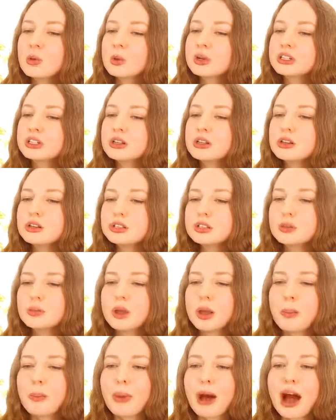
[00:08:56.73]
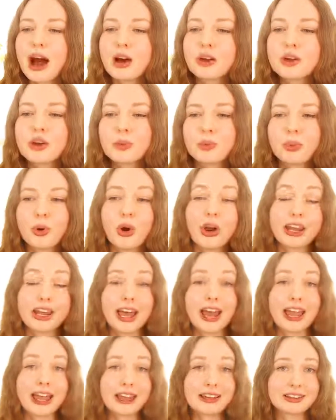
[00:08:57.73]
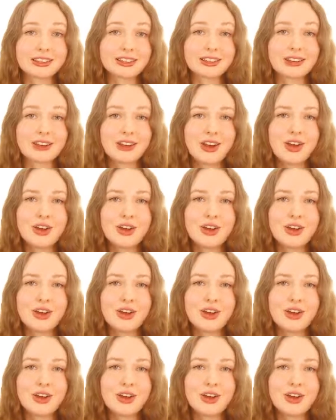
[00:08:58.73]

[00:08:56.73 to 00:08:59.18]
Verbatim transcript: which looks to be about zero point eight.